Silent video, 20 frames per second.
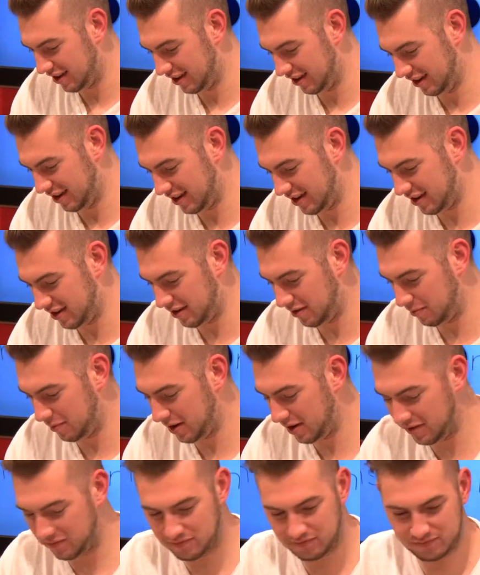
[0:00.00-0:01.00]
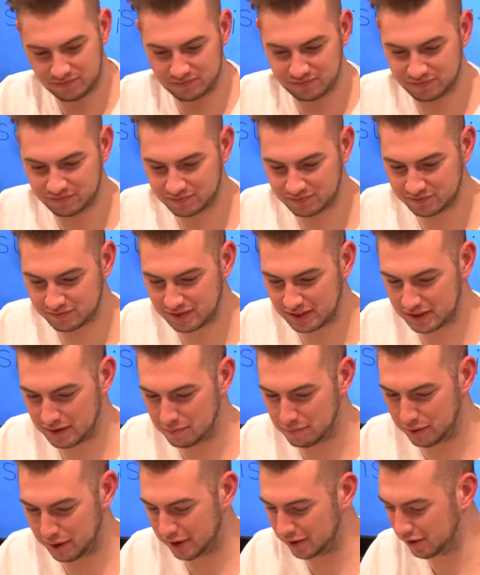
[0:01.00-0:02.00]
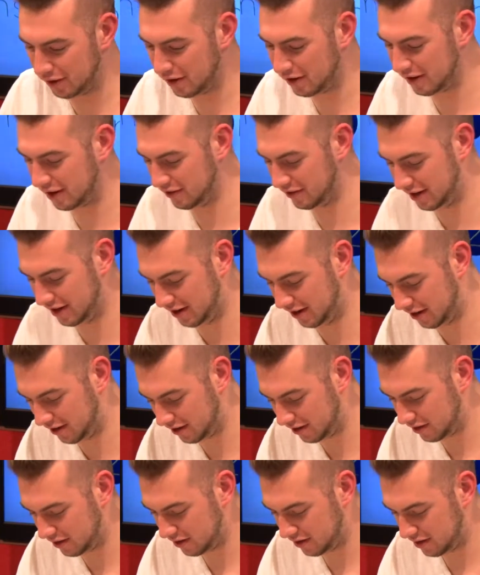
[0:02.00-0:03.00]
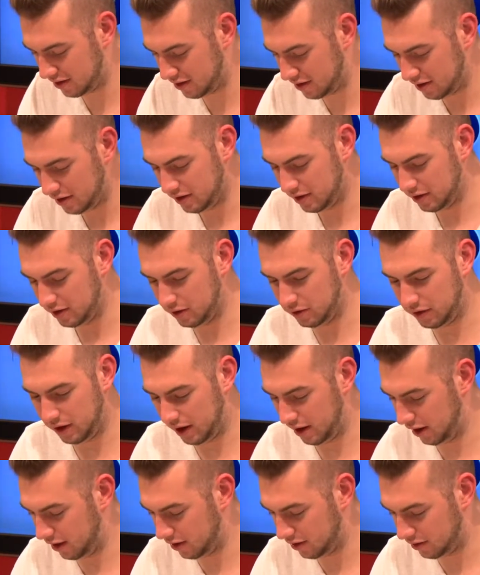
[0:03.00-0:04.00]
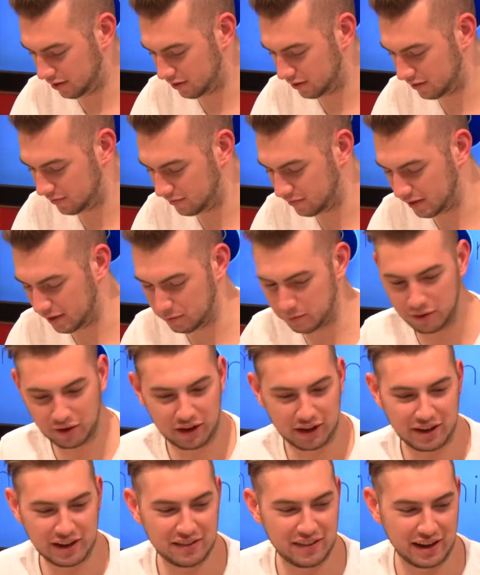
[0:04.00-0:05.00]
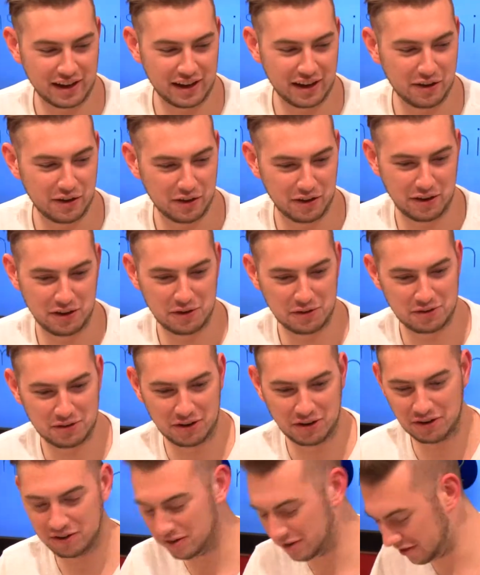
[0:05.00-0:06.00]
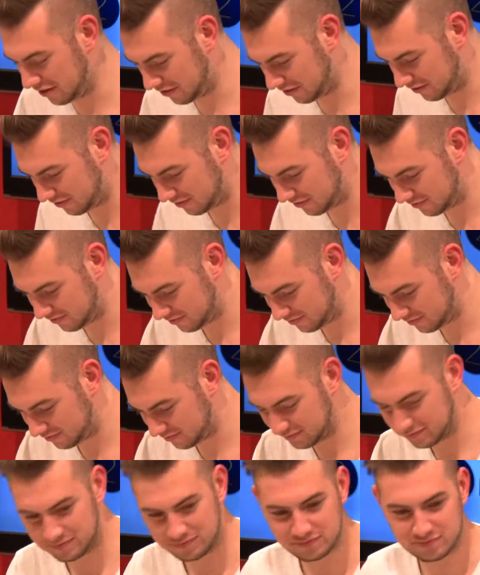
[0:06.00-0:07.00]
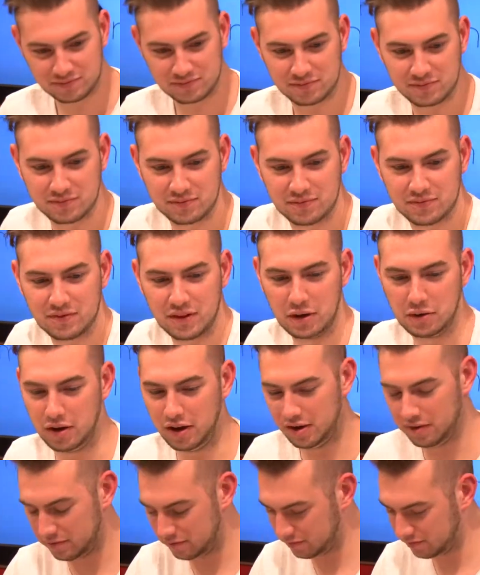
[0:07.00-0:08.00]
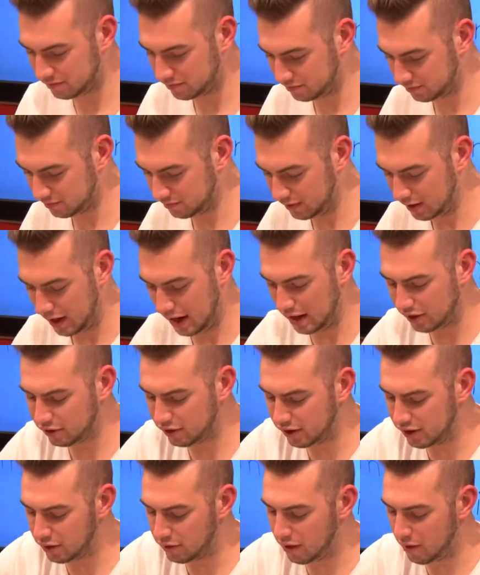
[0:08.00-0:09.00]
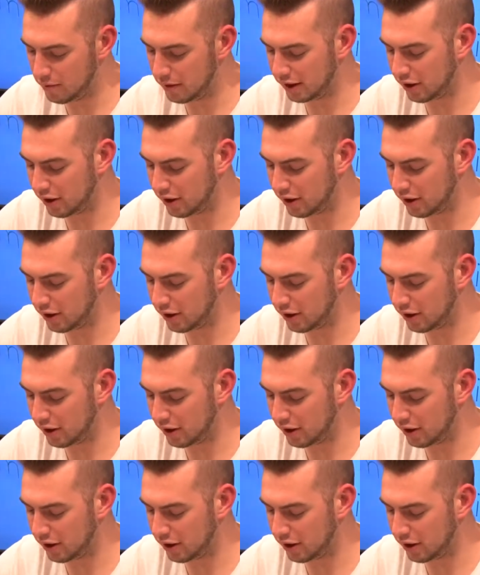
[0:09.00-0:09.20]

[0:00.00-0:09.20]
Yeah. How will this turn out? Playing dirty. All right, here. he's giving up. He's, he's moving on to his next. Really gonna next need that yellow though. Plan. So. I'll just need a little bit extra. Okay. That's all right. I got. Actually, you know bag. what? I'm gonna